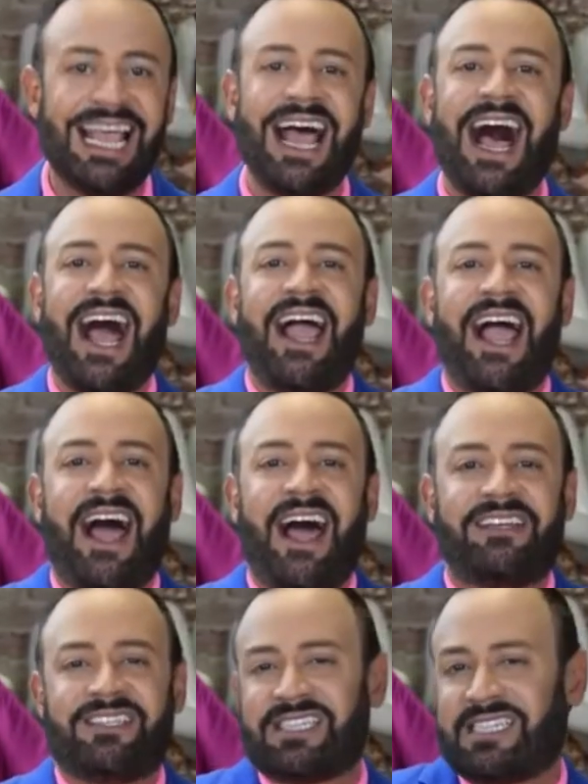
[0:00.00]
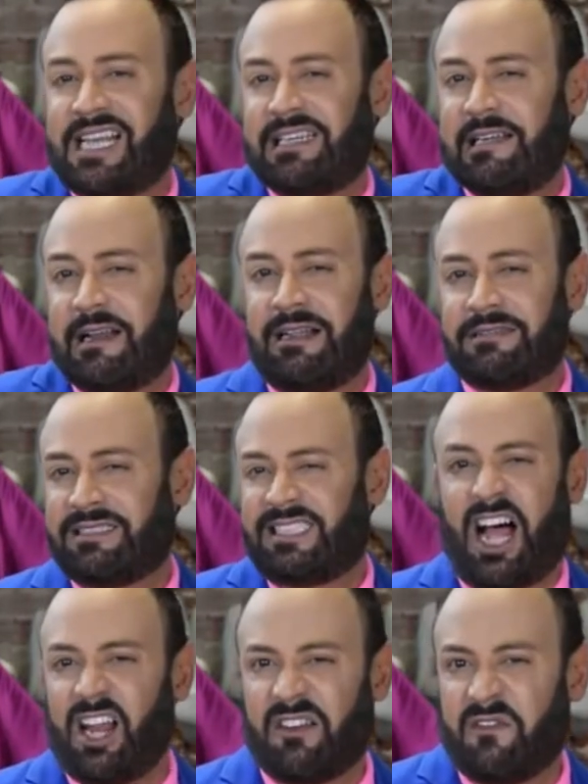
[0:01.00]
I add just a little
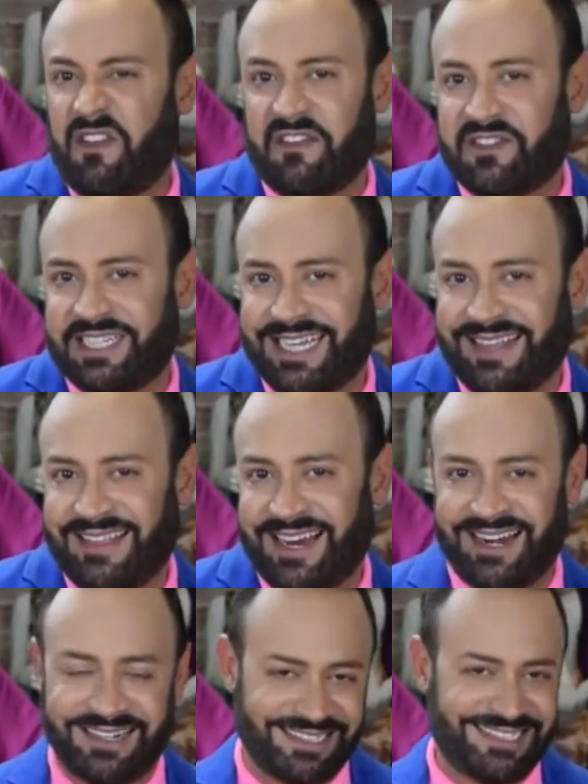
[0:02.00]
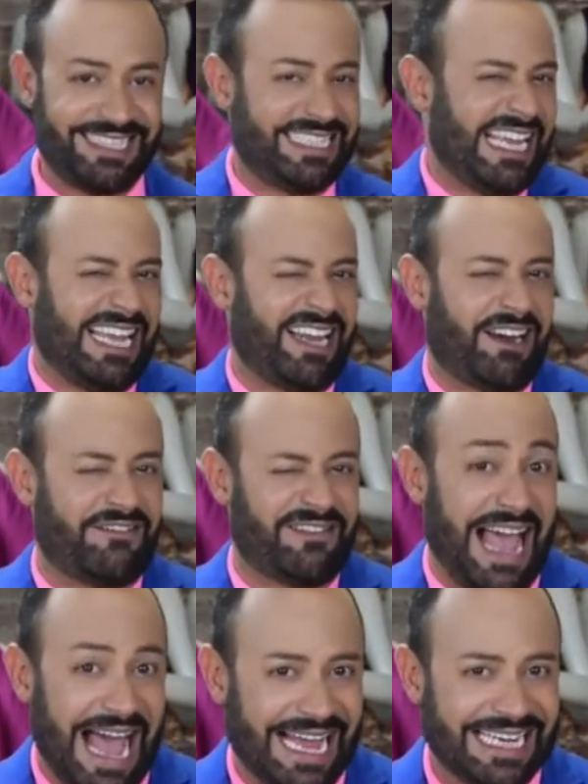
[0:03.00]
$1.50 in there to take care of
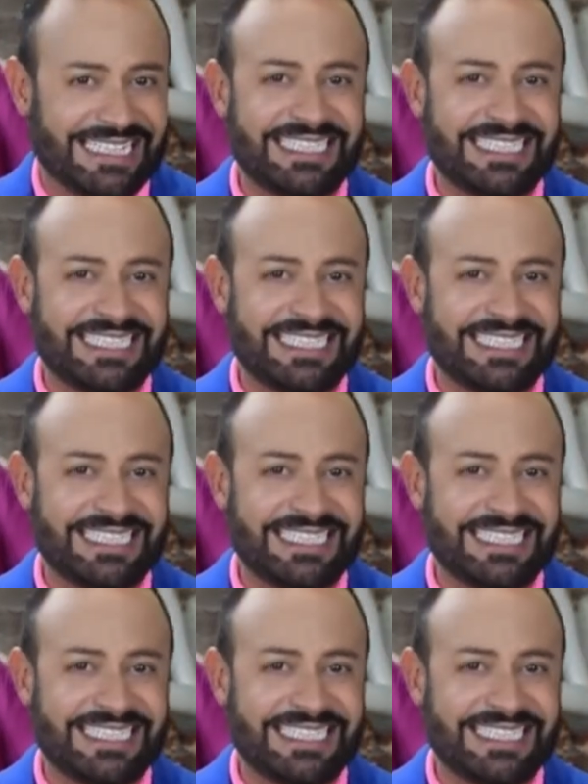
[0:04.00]
that.